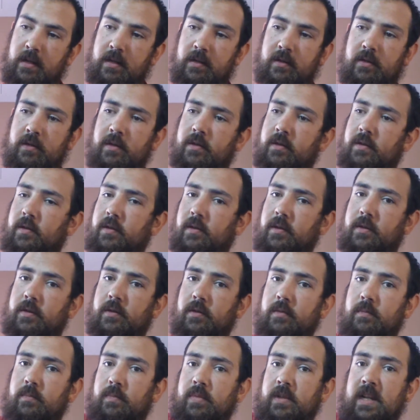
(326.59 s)
It's just a
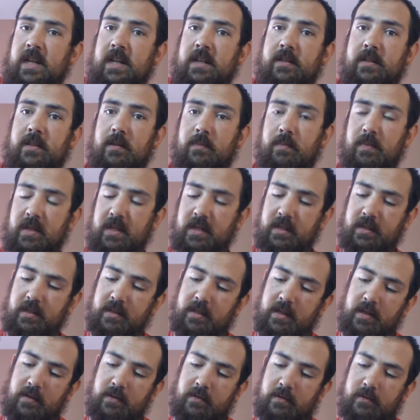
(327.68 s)
little plastic piece
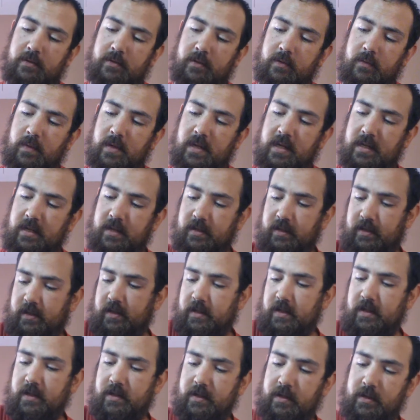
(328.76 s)
that holds the wires in
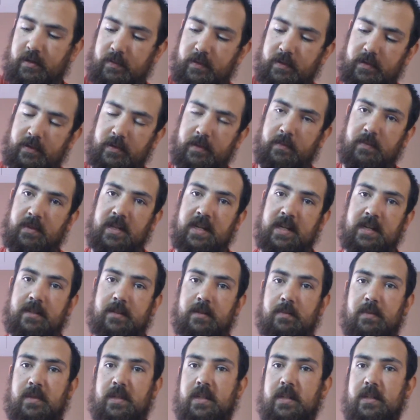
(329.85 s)
there, and you twist the
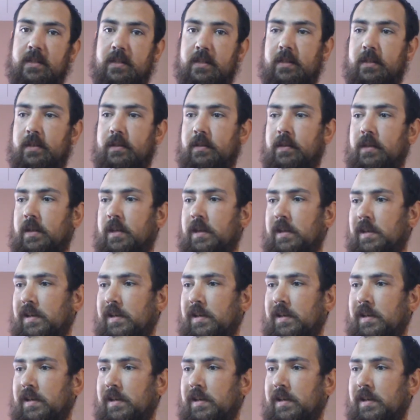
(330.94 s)
plastic piece, and it